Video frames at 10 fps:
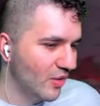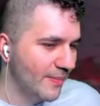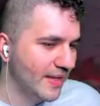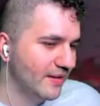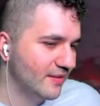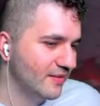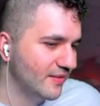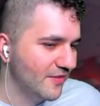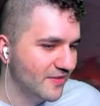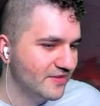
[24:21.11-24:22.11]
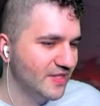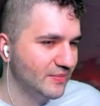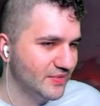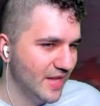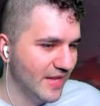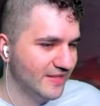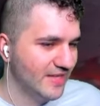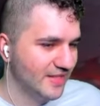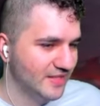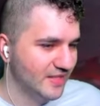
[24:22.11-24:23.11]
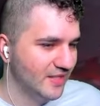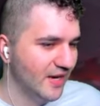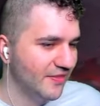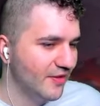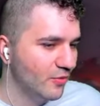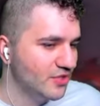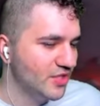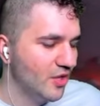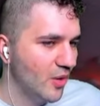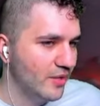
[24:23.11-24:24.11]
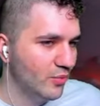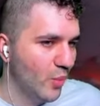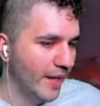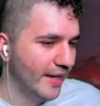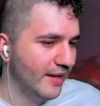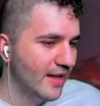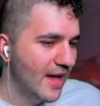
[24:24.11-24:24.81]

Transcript: I mean, nothing seems that sexy here. I think we're just going to go ahead and wait.